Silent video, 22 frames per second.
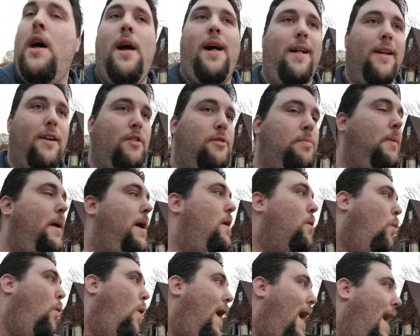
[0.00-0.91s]
I'll
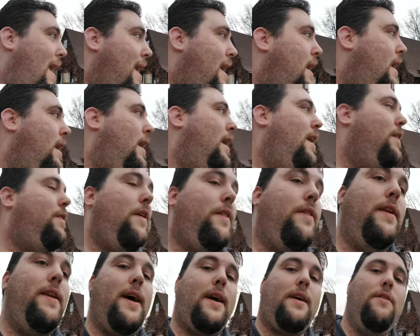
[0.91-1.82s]
explain why I think
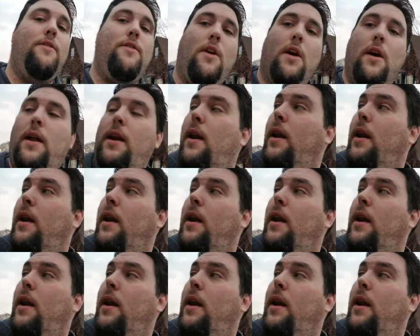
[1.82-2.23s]
the deck is good,